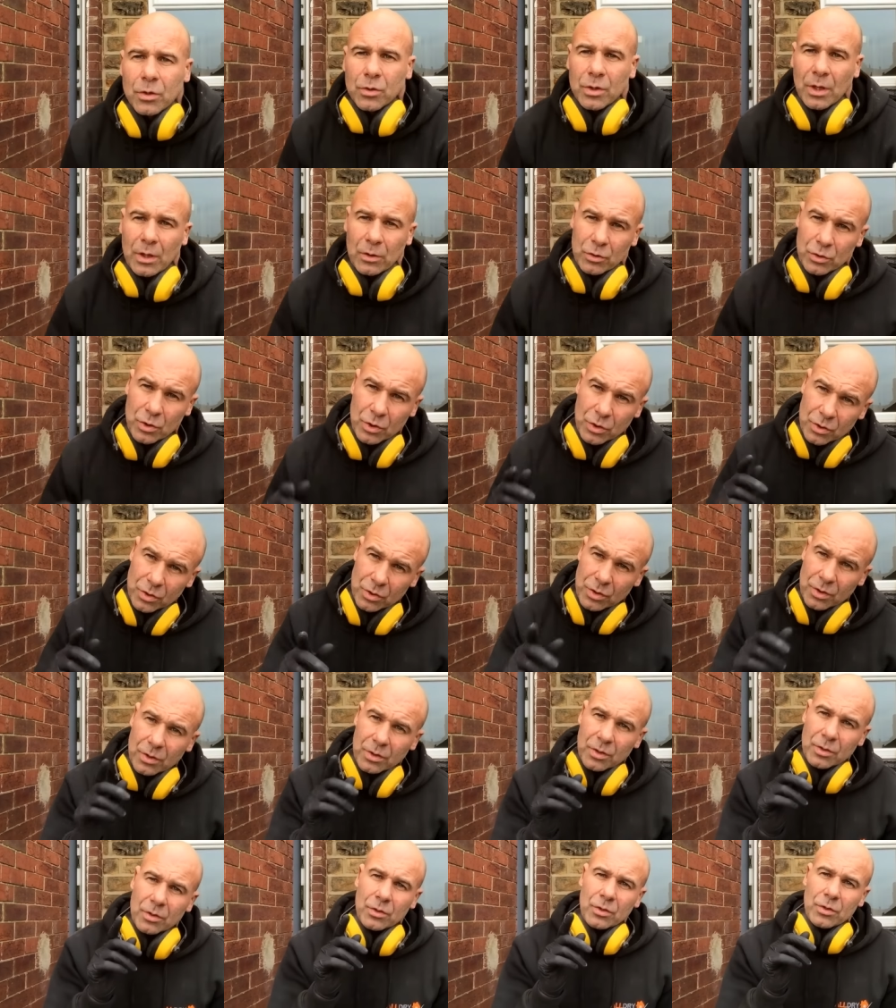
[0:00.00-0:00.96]
So I'll just
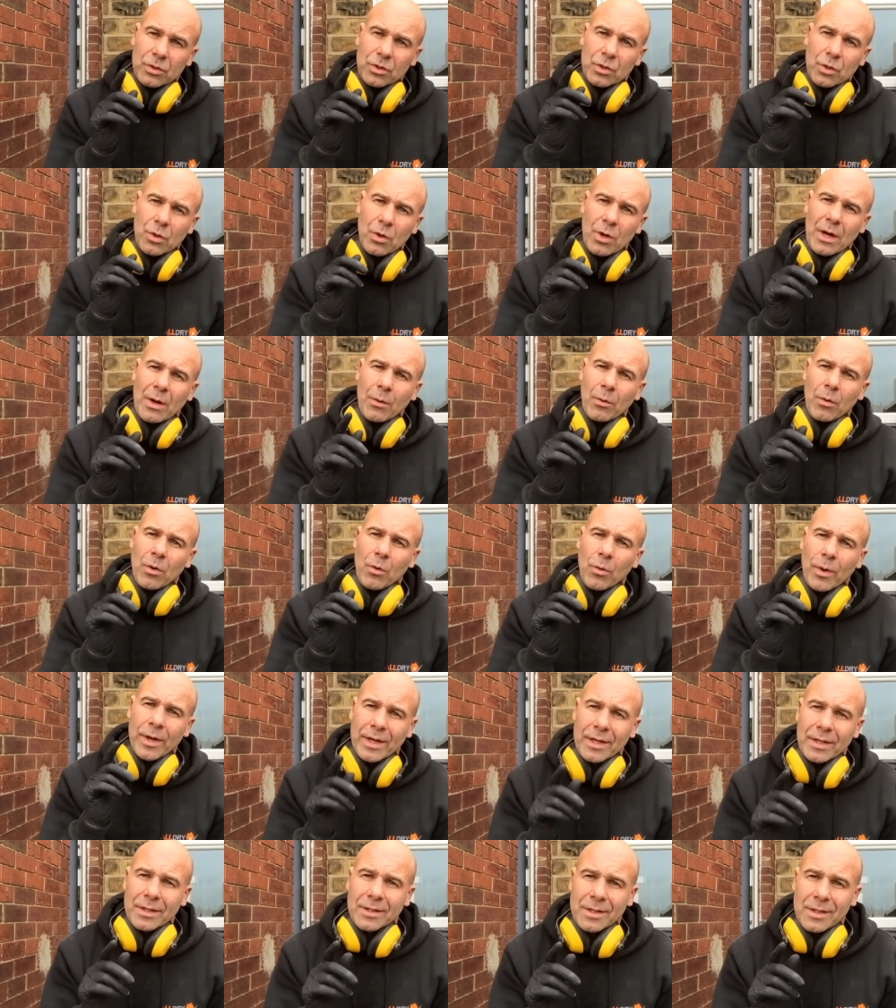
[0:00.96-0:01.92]
show how
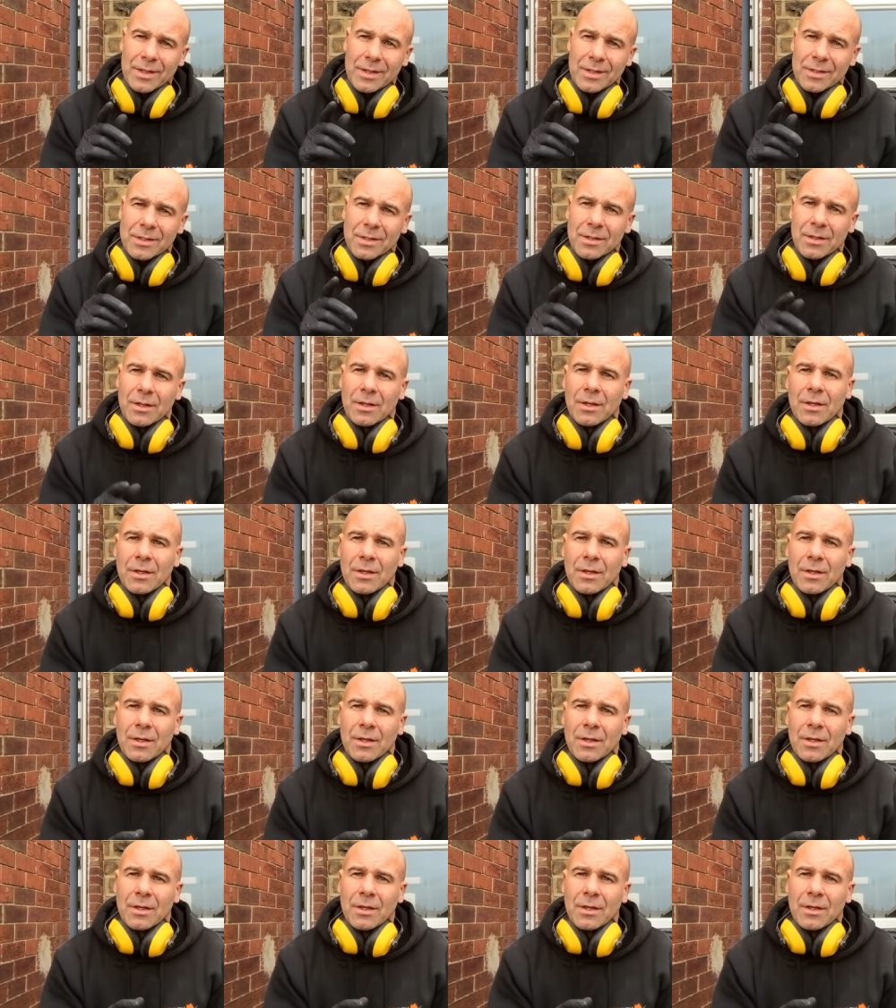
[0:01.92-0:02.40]
quick it is.